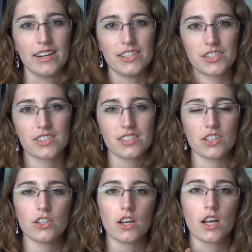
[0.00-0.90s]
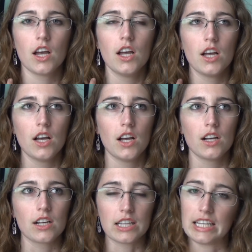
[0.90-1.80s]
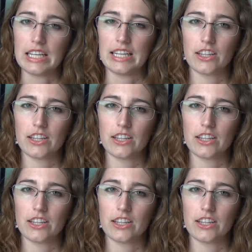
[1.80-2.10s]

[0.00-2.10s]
and it just doesn't look clean.